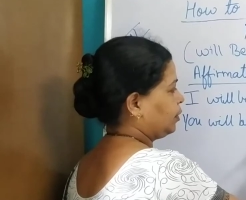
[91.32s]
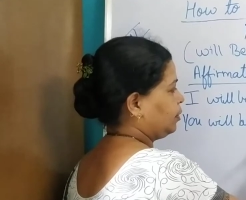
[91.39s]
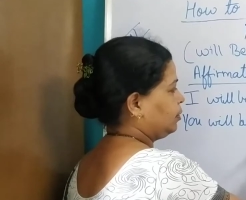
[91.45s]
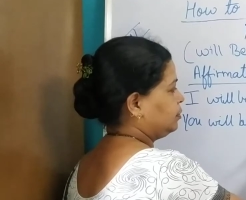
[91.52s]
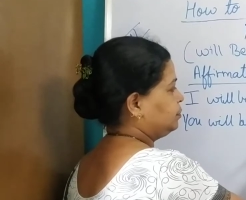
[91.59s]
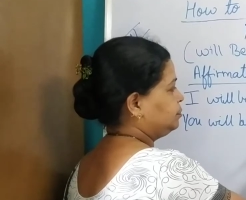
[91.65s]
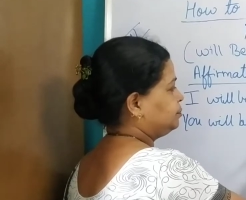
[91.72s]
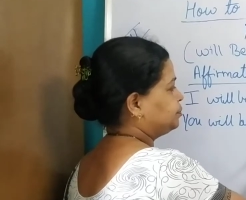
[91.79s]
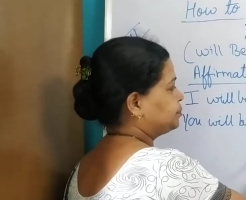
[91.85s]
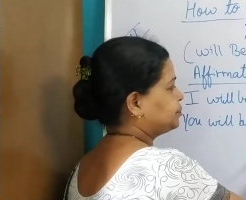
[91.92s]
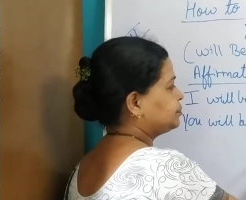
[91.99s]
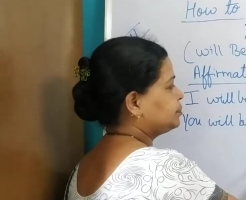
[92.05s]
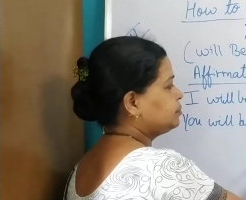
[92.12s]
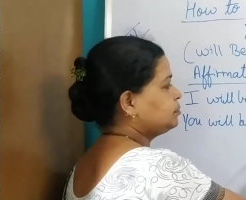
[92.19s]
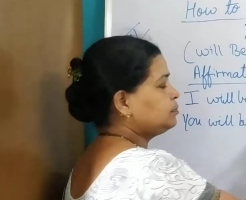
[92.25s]

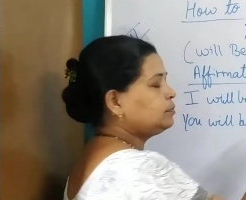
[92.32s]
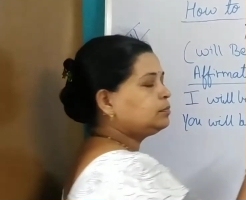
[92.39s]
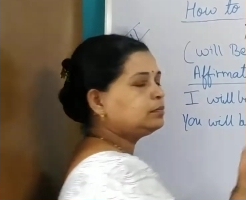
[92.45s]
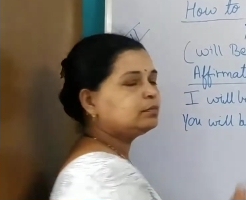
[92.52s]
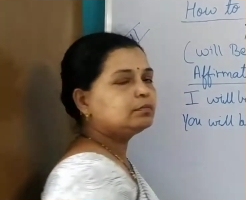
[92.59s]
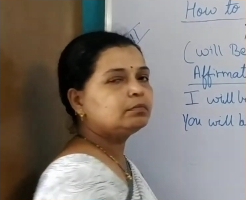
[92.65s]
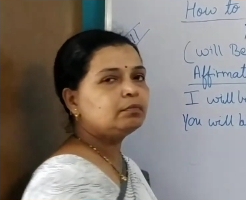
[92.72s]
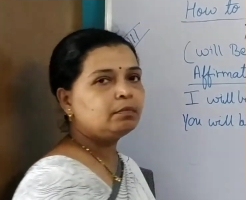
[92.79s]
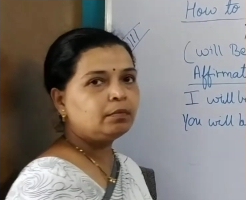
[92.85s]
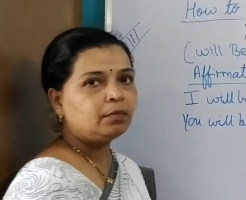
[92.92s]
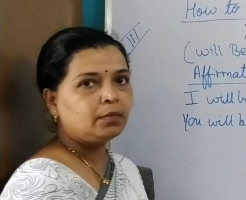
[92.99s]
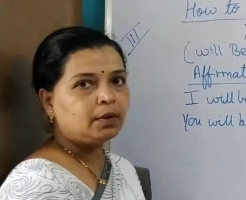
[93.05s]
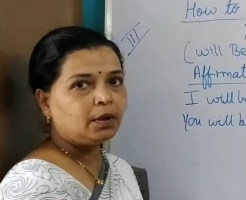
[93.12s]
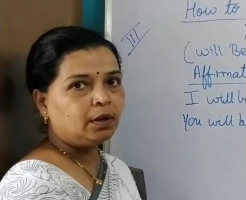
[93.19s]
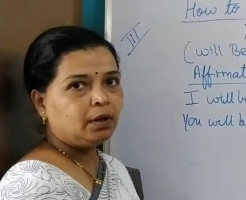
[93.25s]

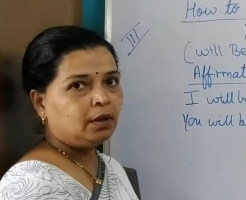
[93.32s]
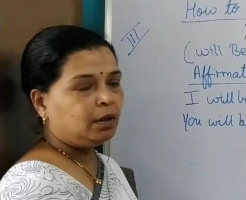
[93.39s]
(silence)